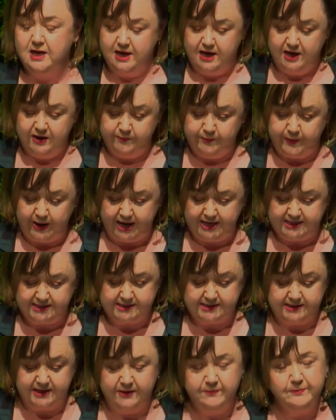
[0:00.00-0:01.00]
in
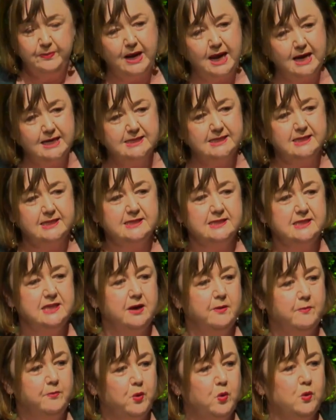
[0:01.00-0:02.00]
places
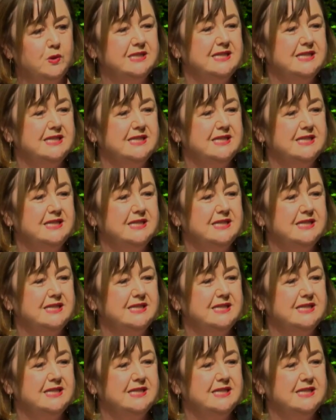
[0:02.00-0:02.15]
that bore